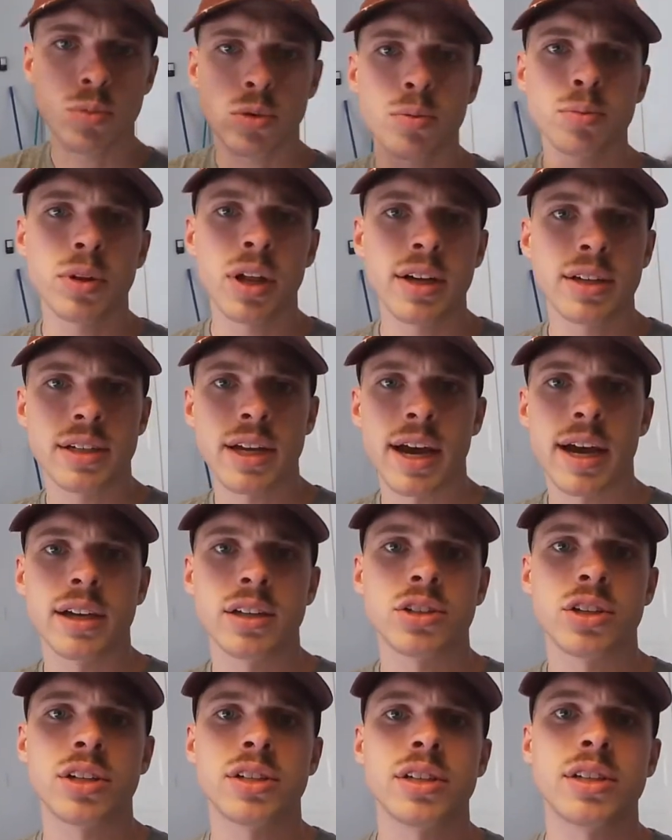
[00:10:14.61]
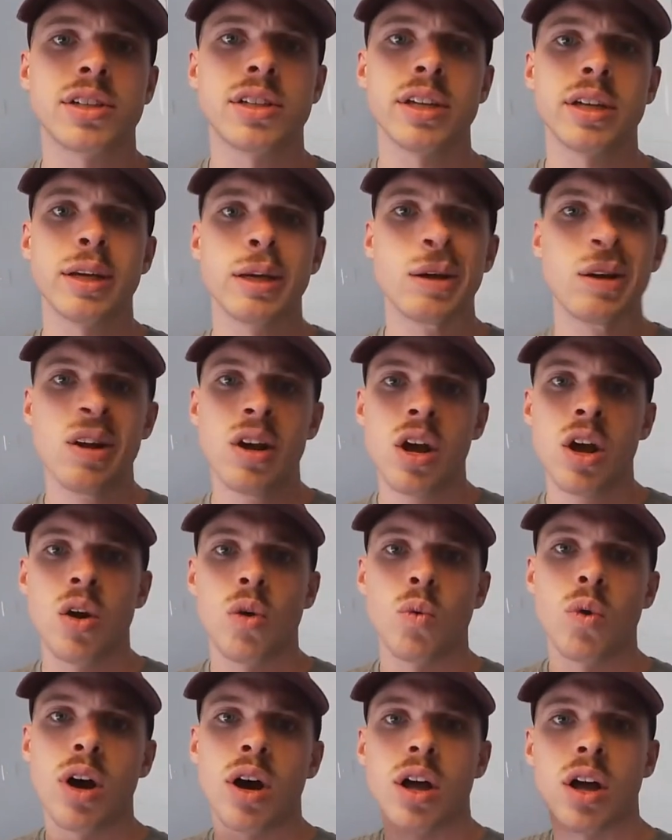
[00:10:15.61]
more blood tests, just to see
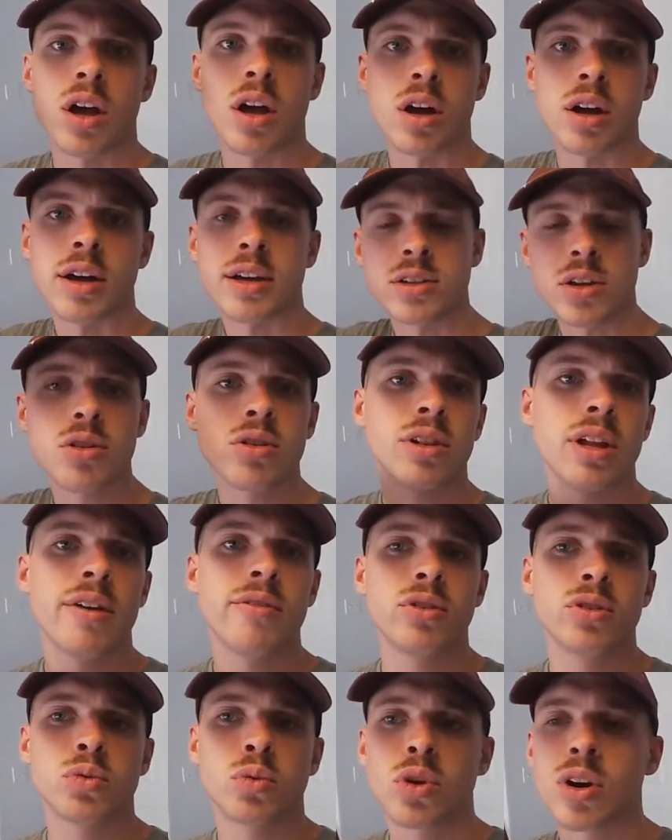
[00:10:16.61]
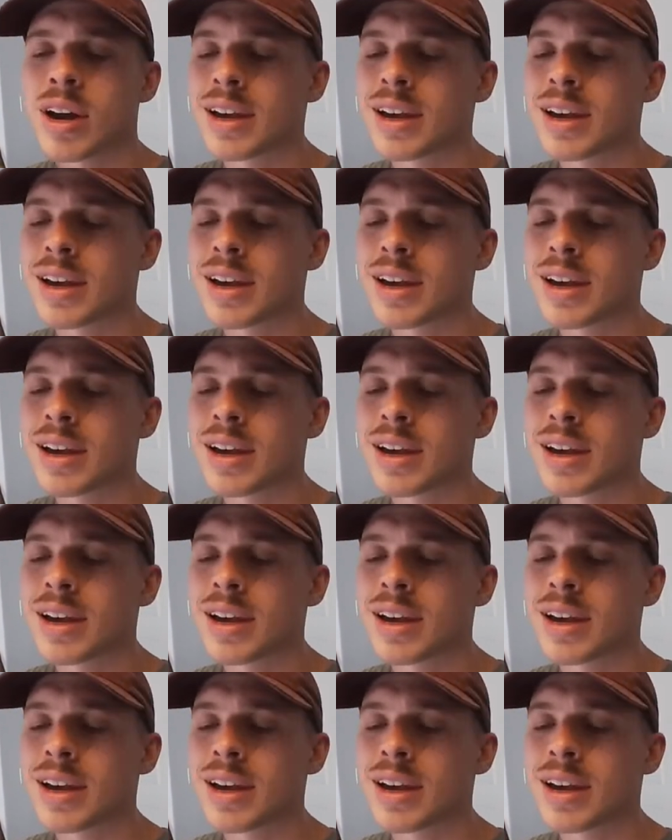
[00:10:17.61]
what his other levels were.